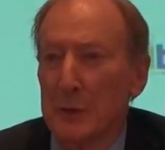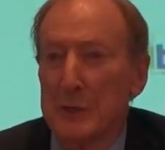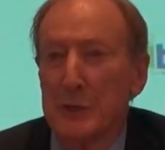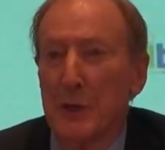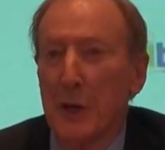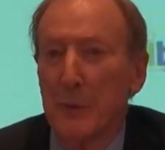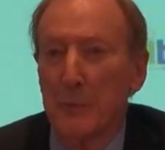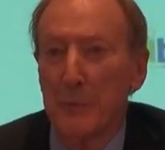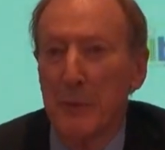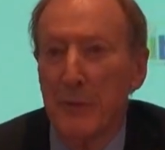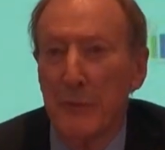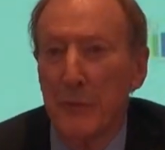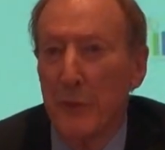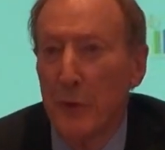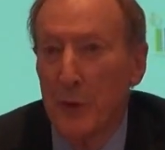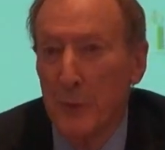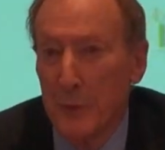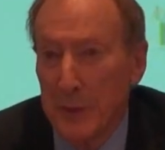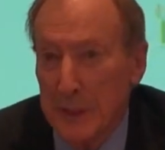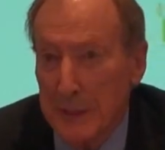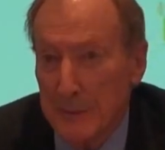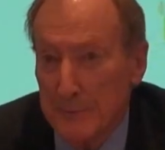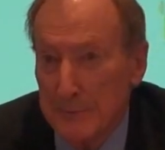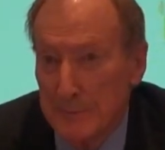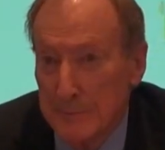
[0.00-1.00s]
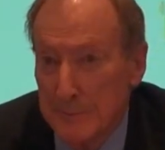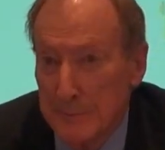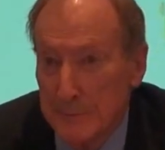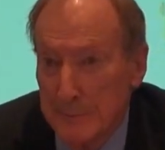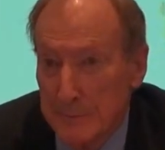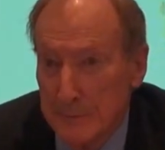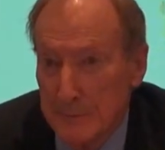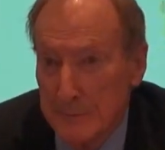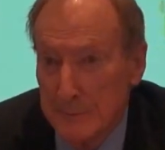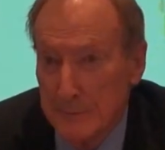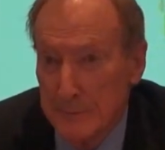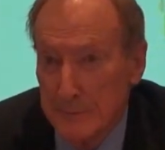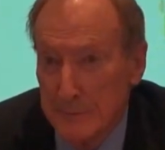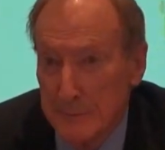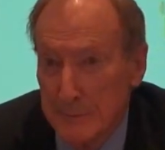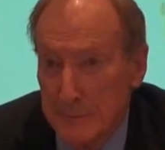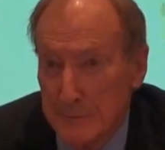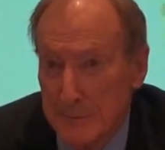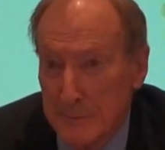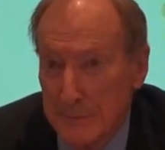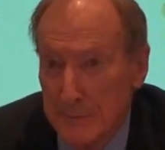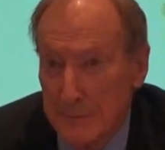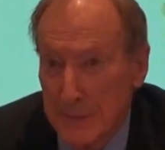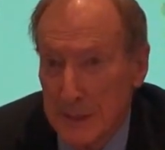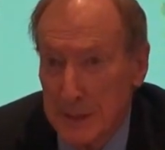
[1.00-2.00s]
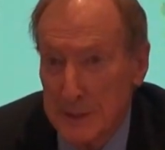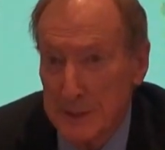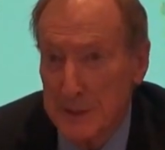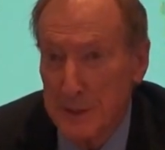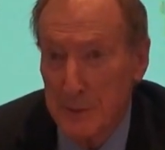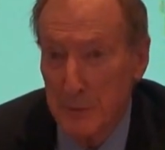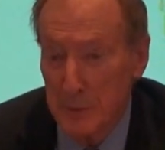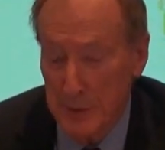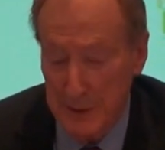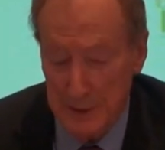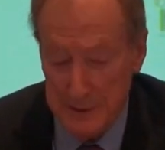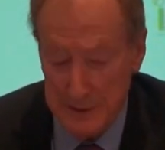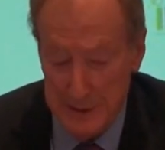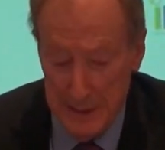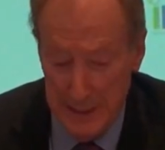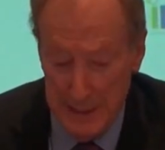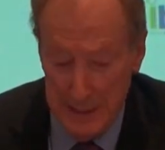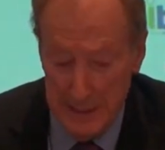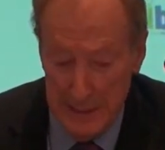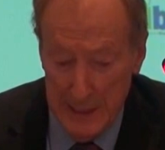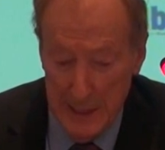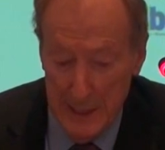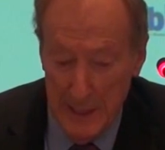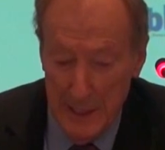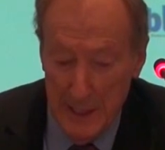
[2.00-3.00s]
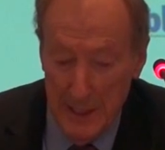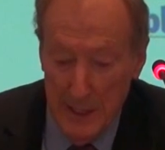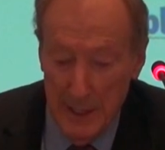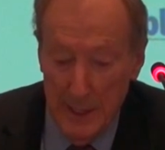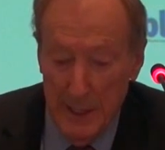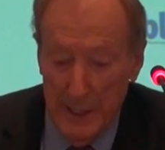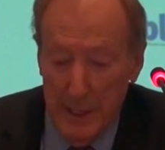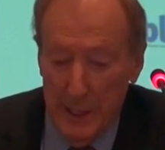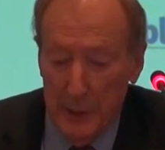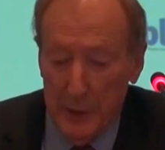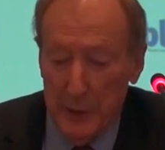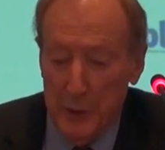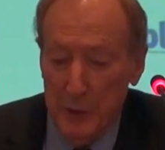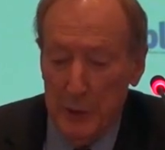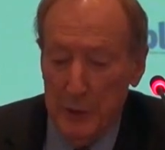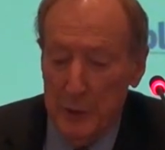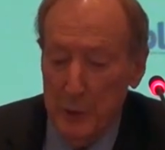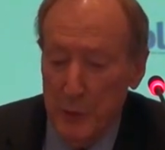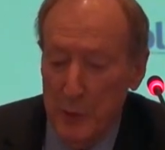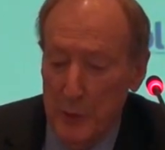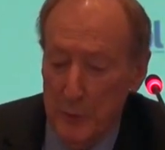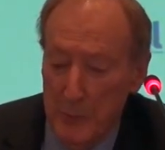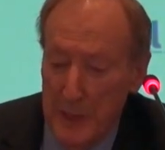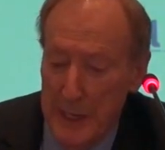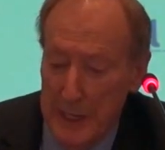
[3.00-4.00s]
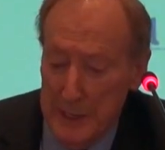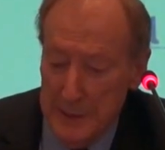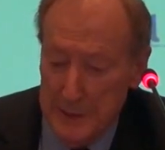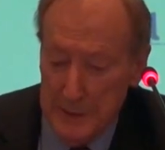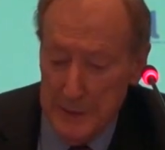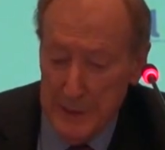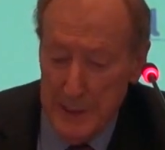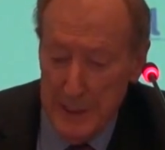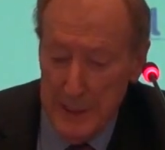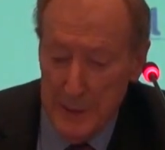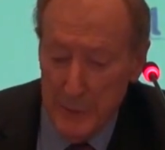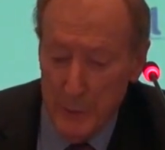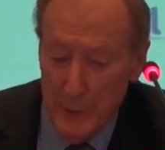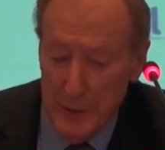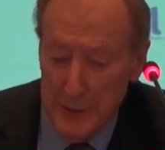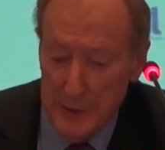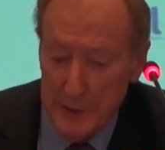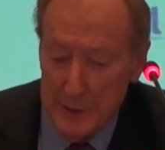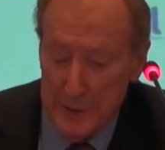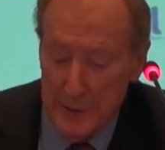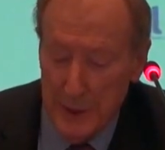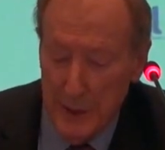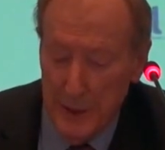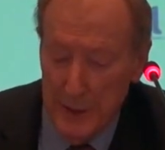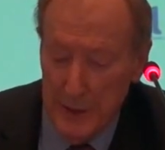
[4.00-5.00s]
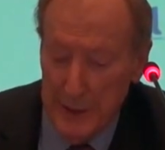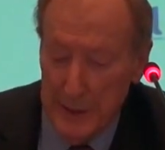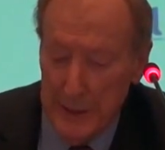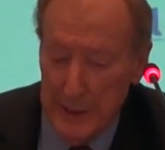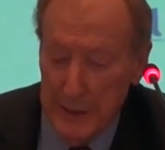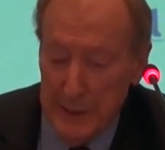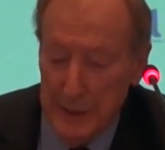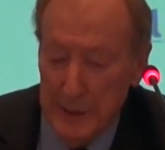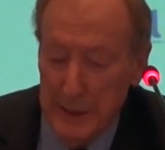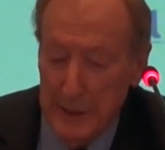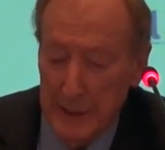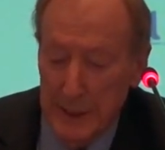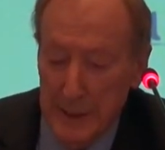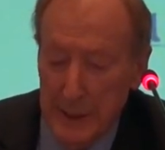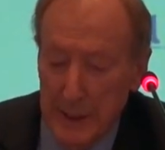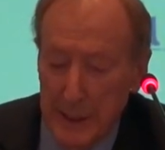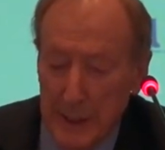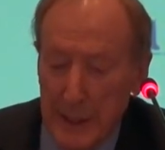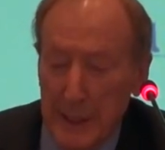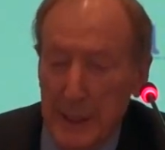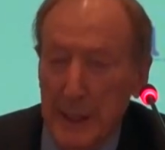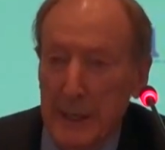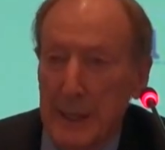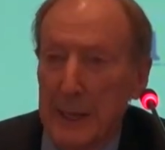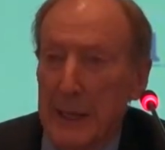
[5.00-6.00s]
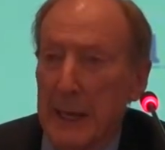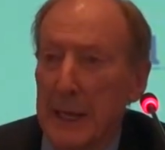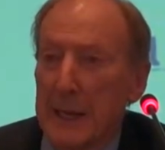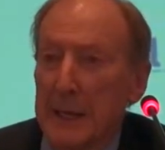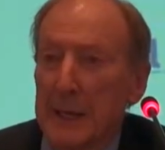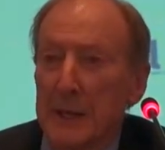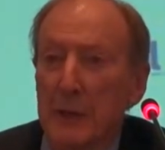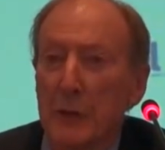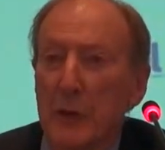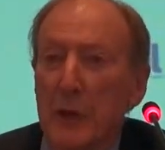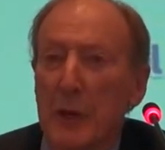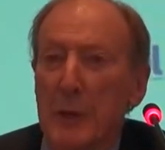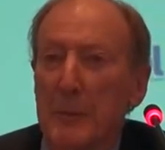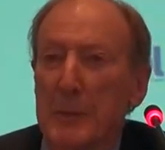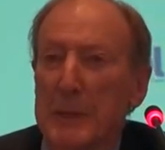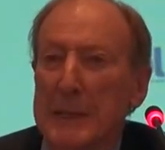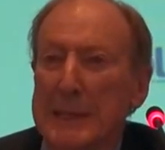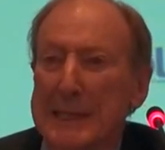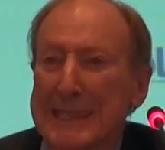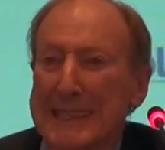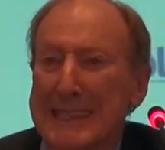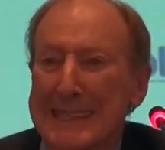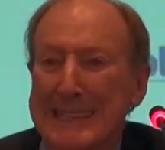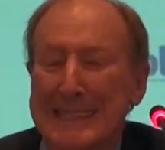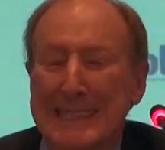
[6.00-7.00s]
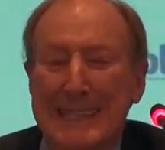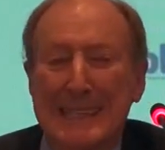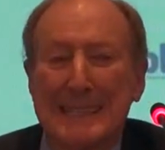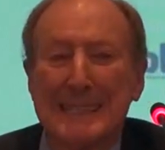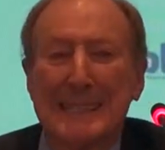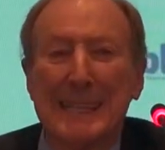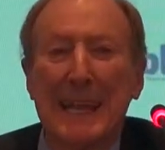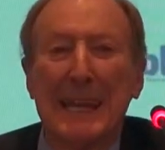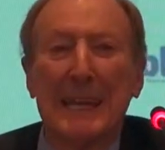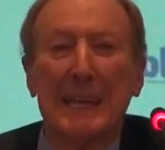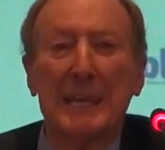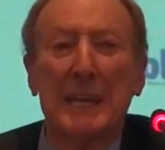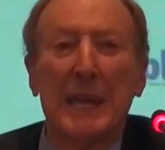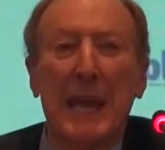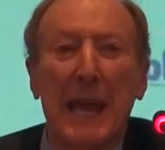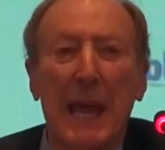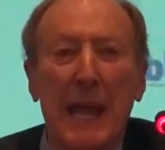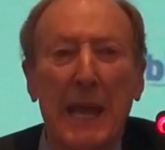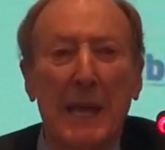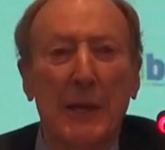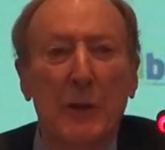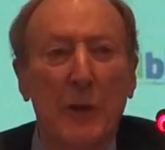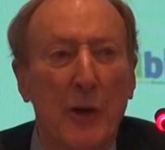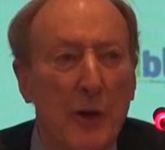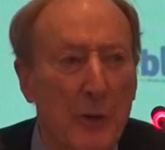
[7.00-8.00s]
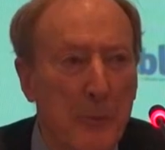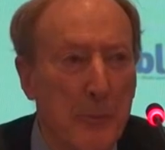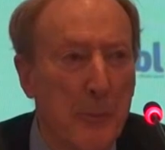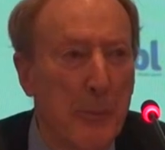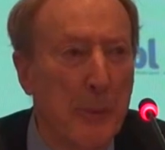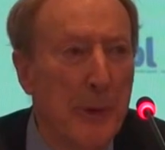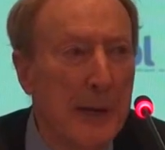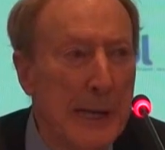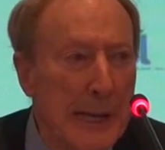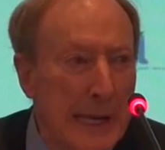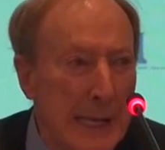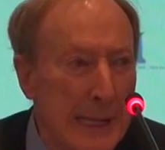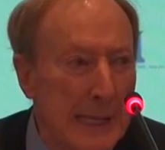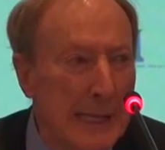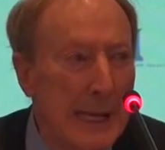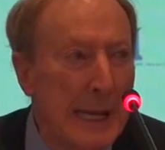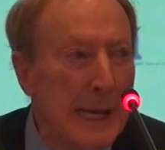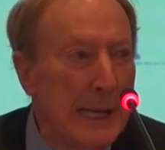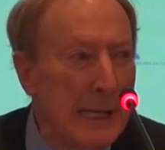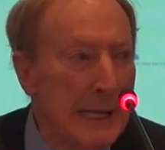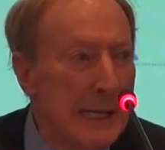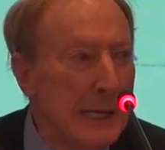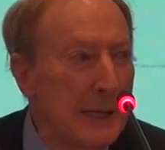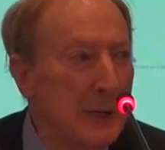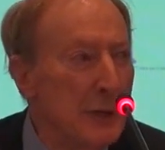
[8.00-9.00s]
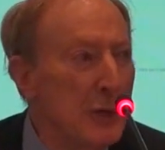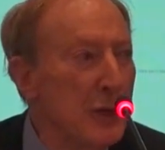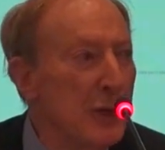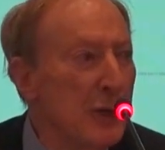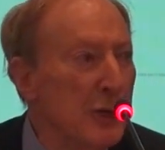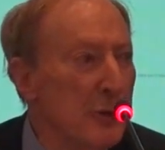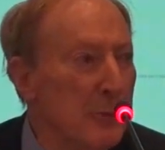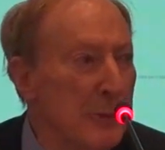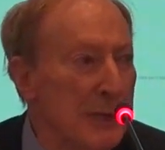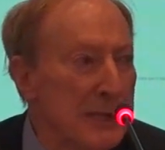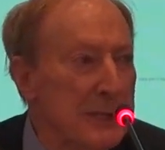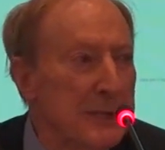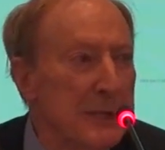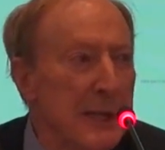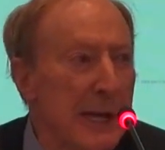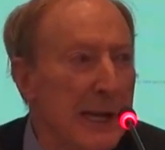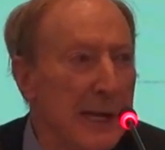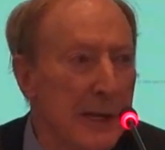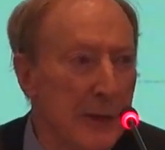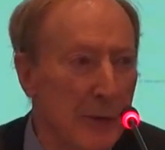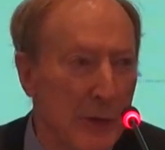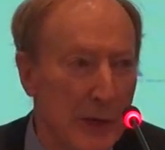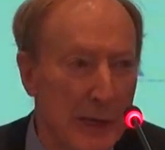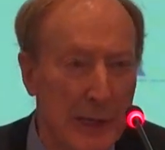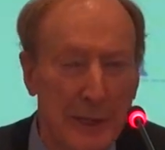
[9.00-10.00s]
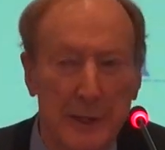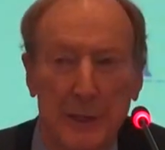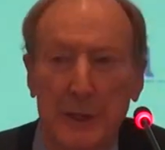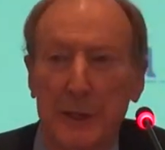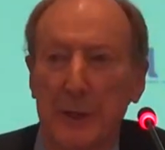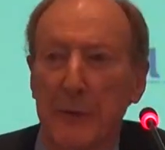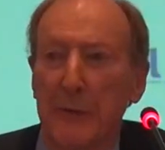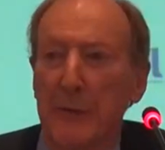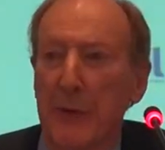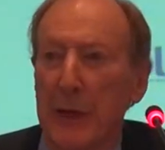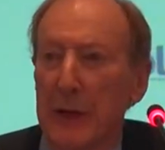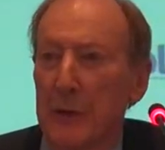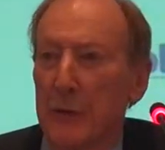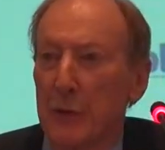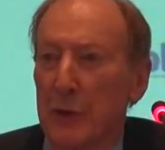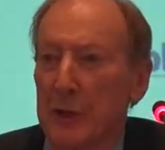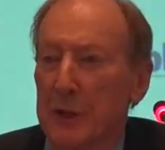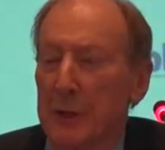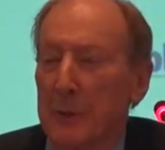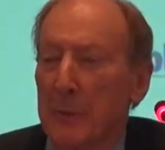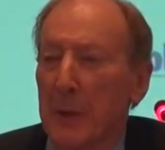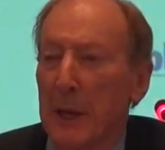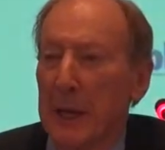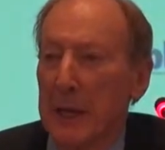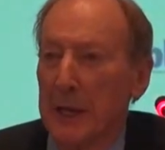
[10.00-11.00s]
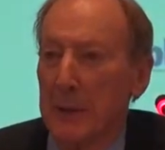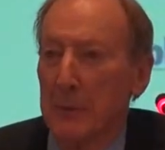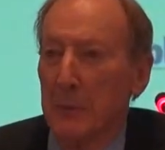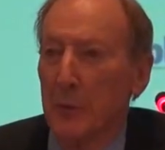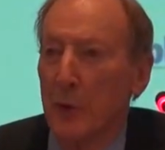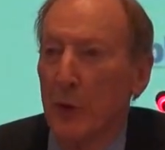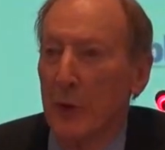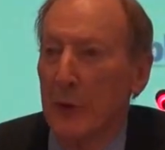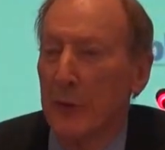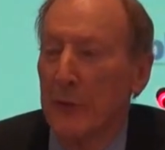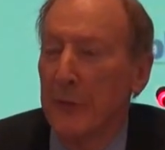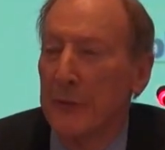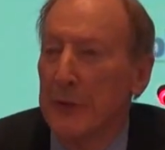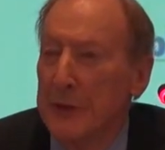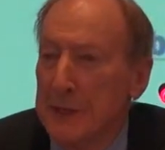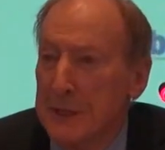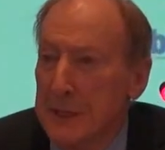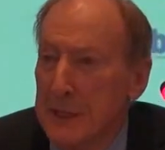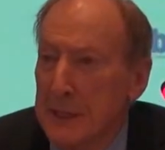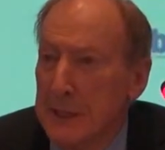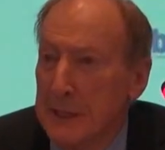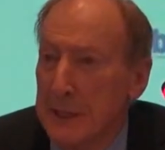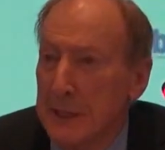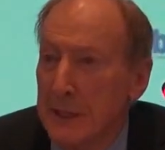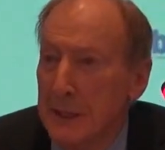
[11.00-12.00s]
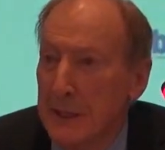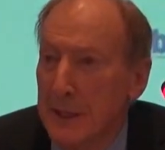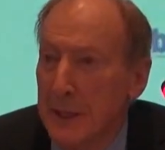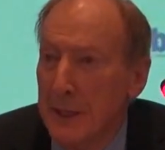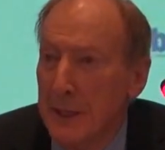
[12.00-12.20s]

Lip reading: not performing. As simple as that. Could you imagine anyone signing an agreement that says they cannot bring in any new machinery to the factory to make it more efficient